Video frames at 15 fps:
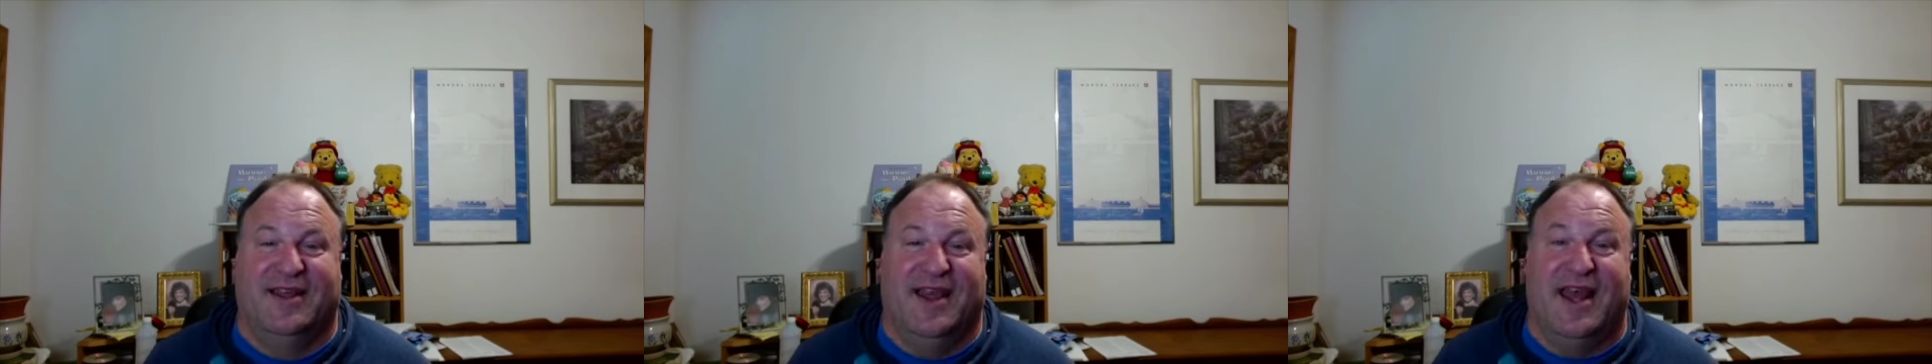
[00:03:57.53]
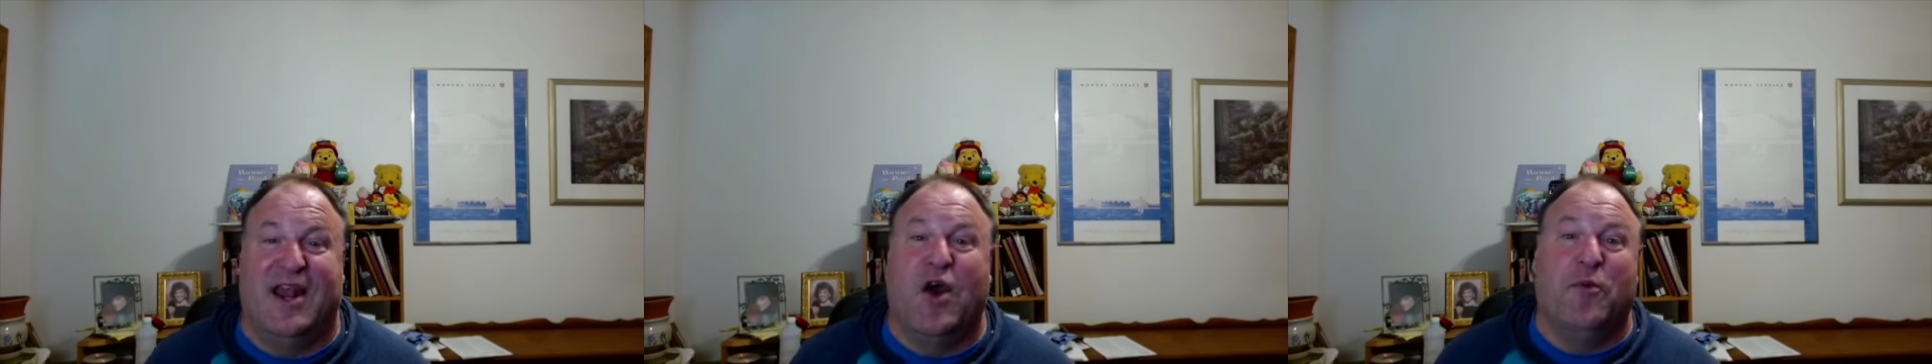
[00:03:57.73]

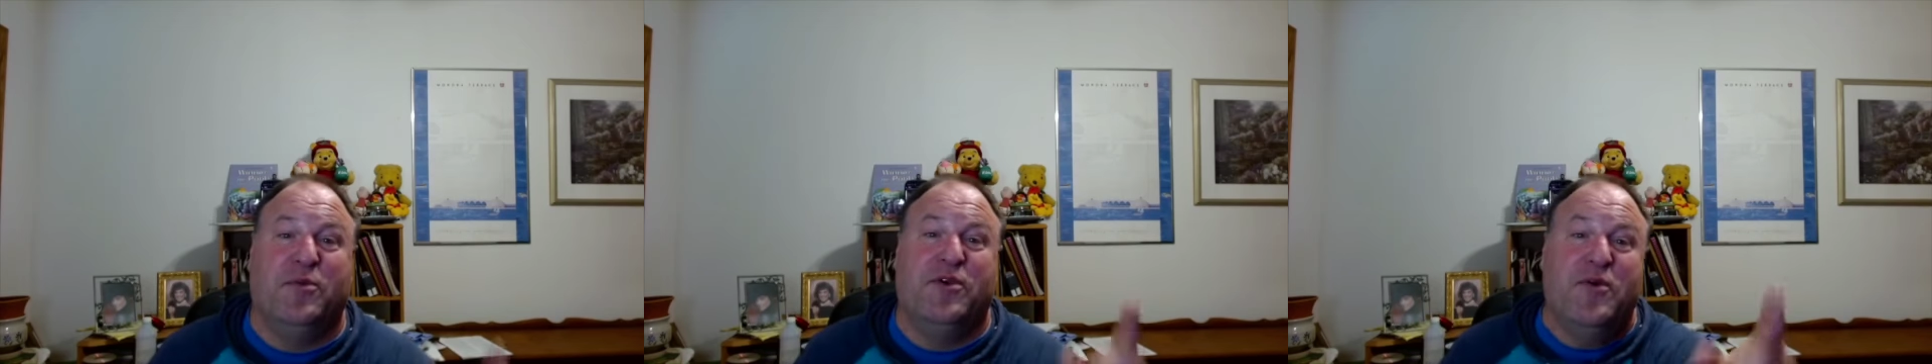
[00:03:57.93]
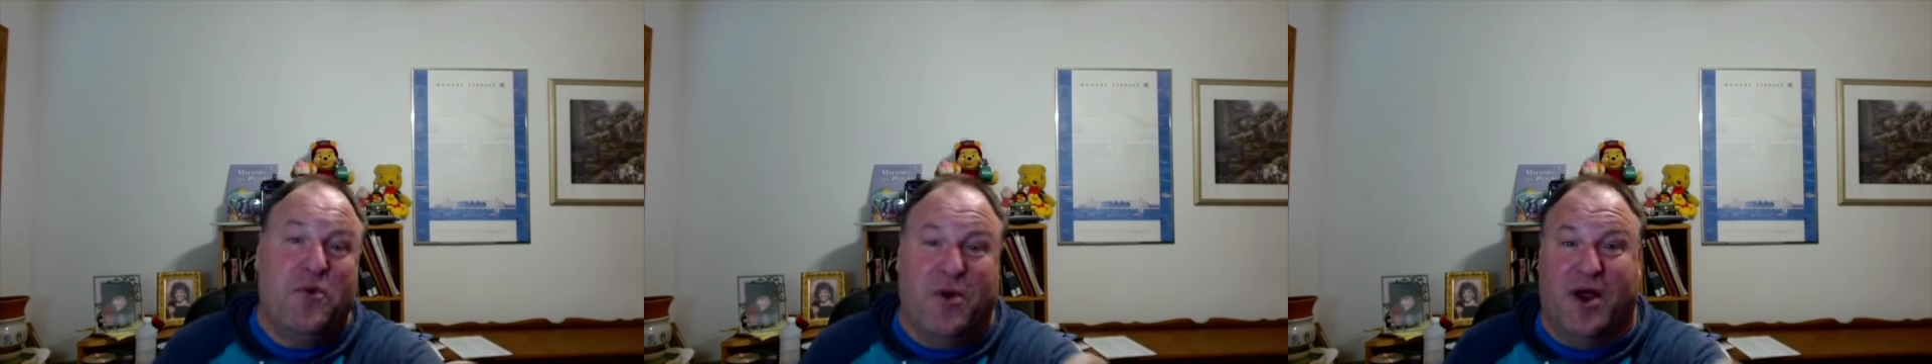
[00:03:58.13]
And I hope
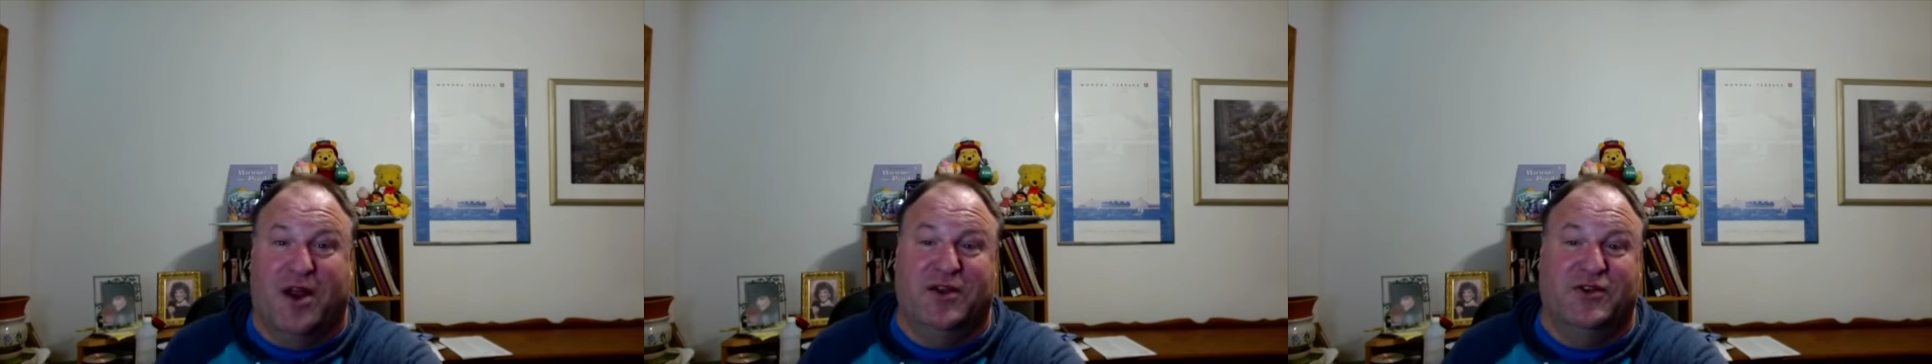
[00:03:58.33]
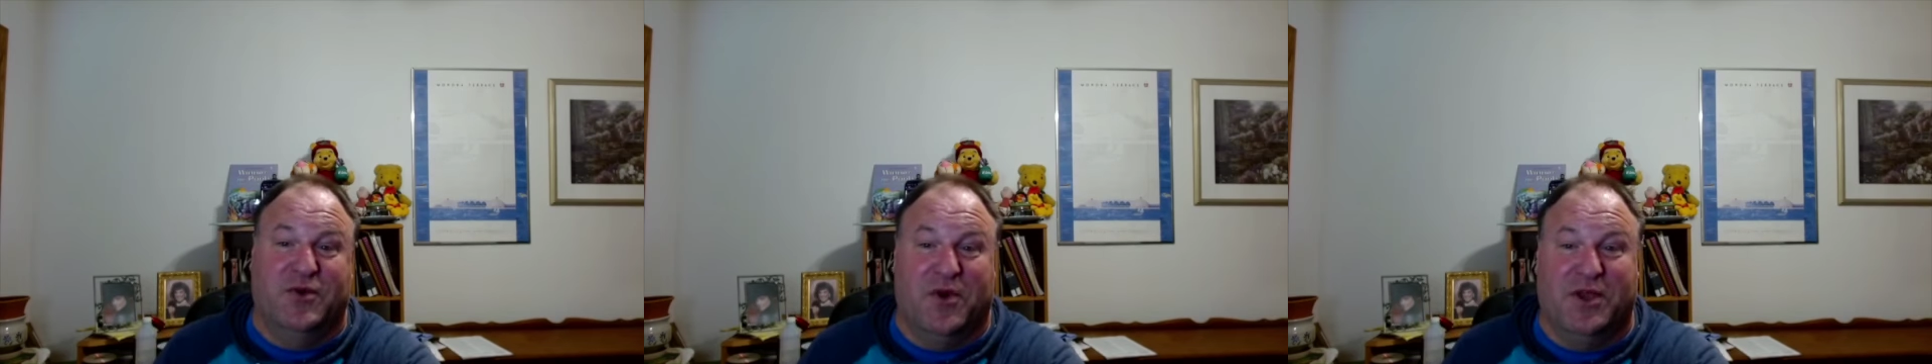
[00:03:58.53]
you are
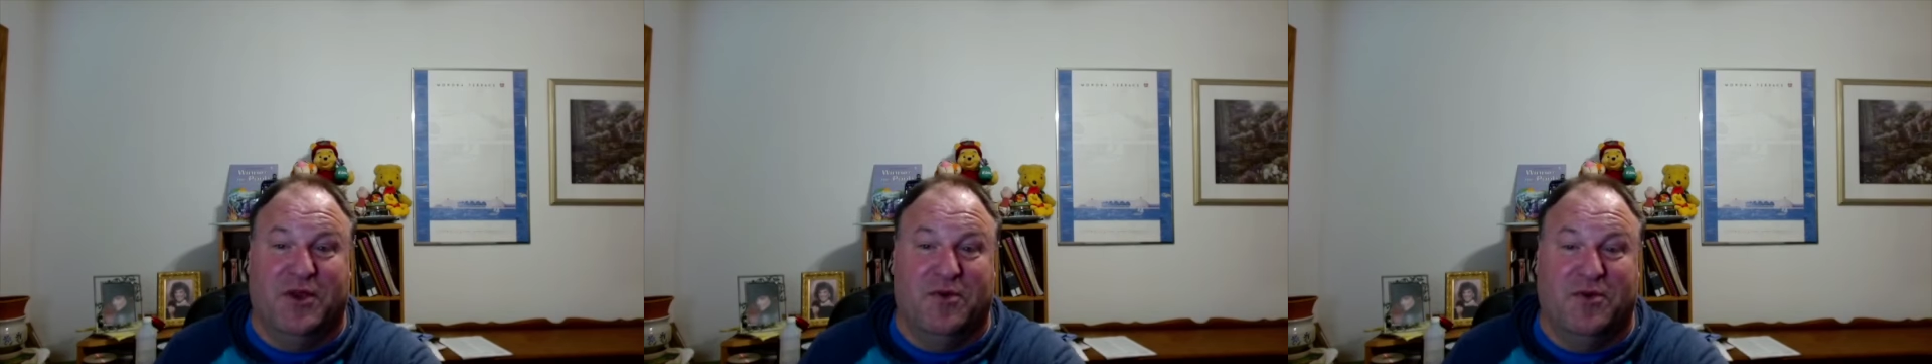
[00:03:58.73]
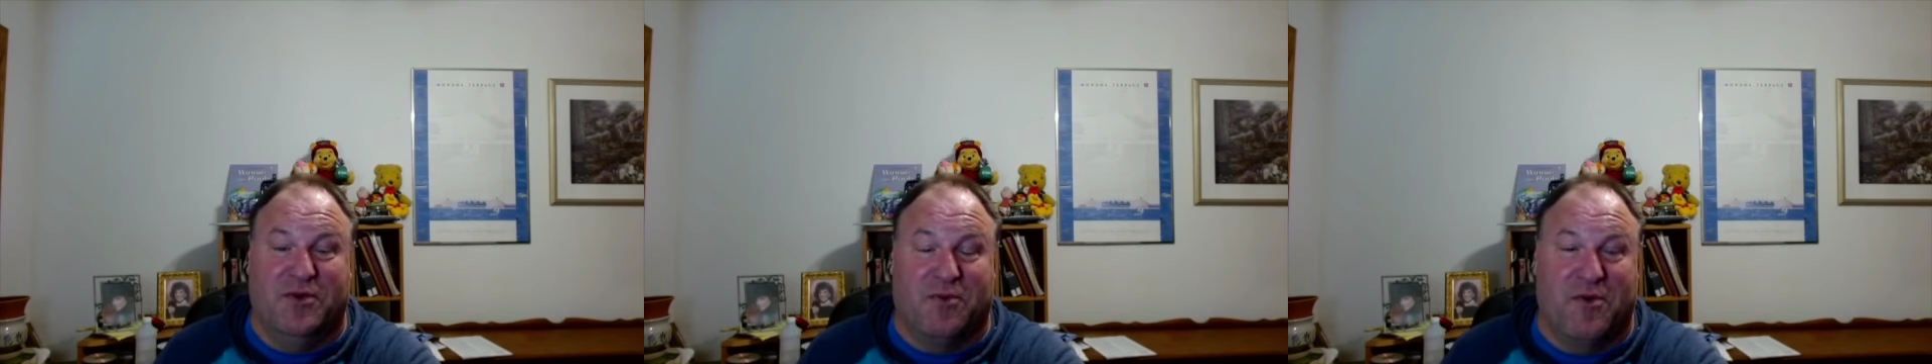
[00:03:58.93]
enjoying
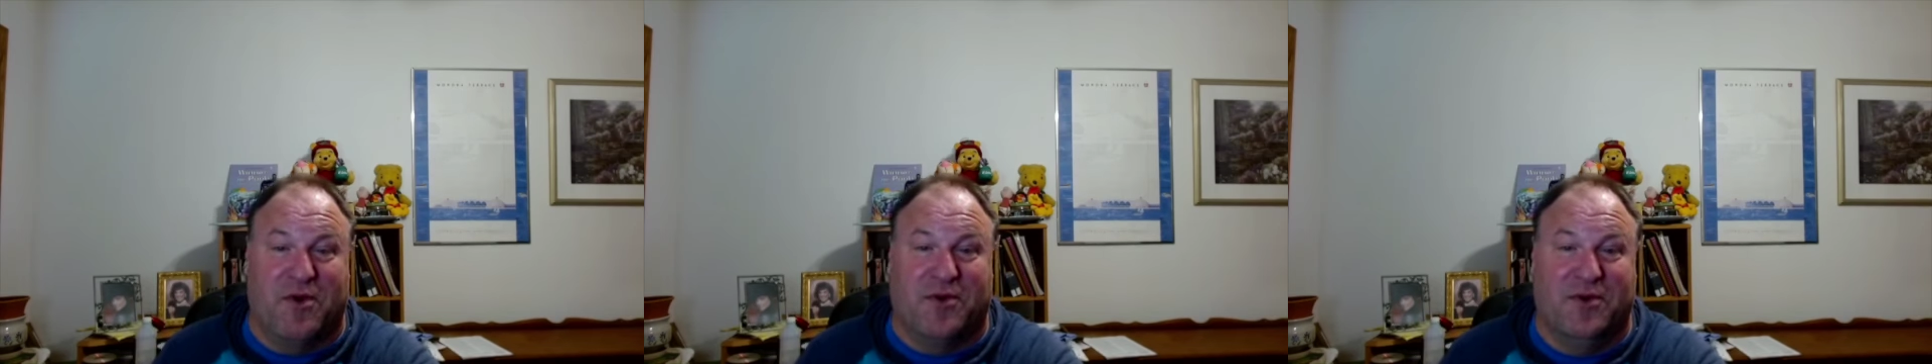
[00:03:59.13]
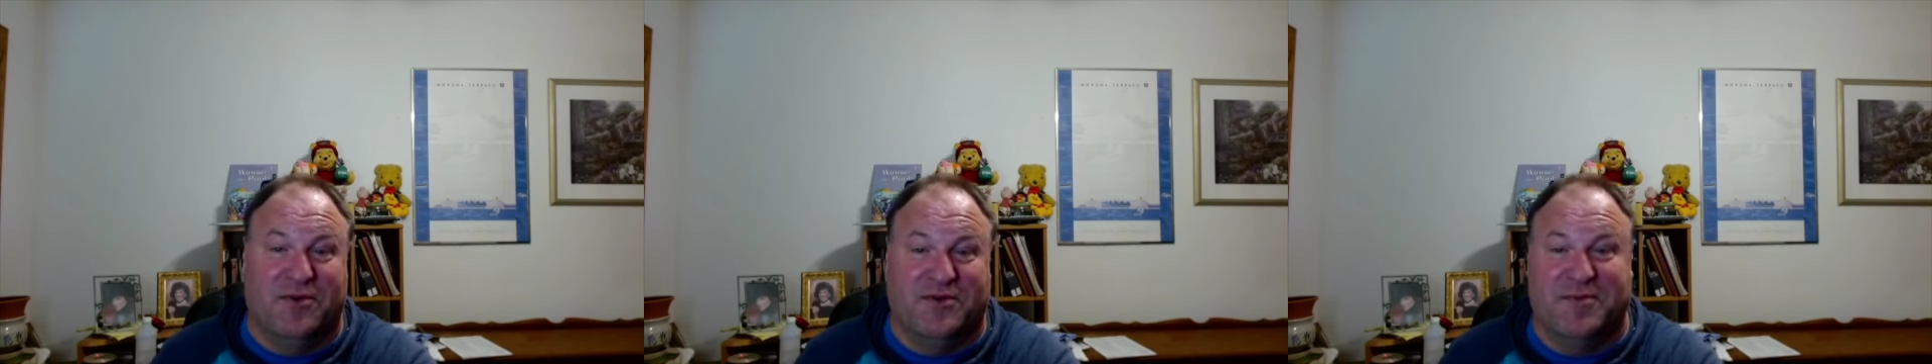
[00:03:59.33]
you and your
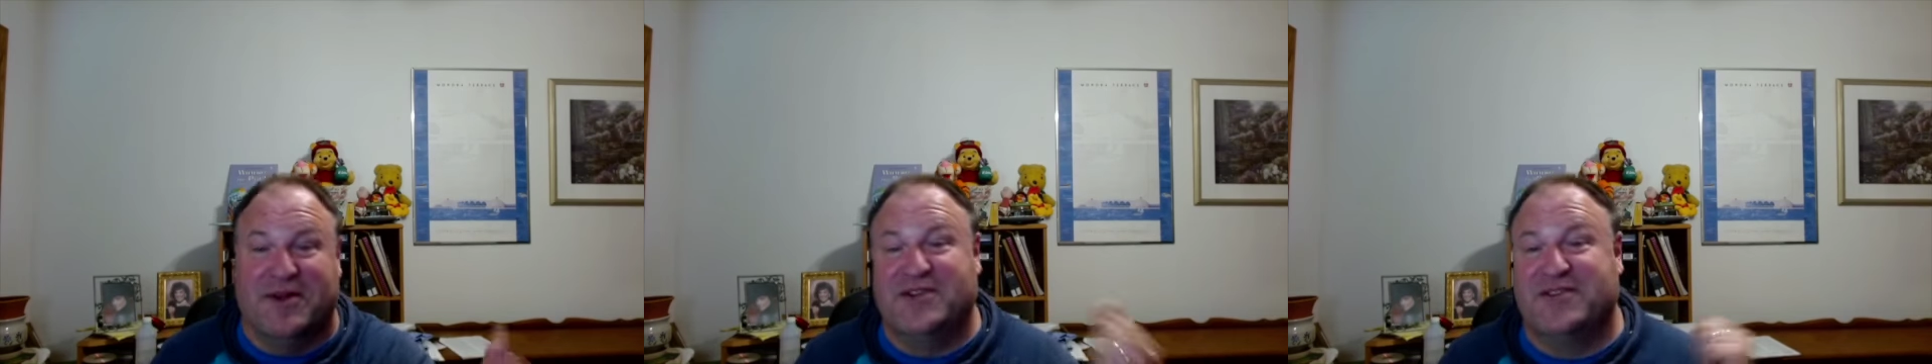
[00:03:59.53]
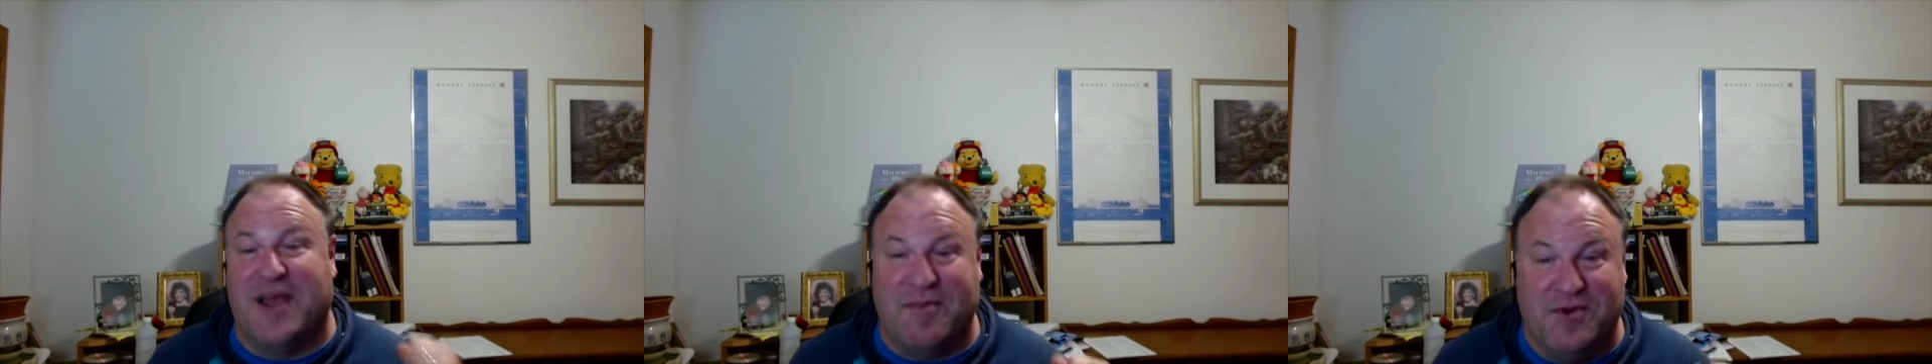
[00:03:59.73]
Roku. As much as I'm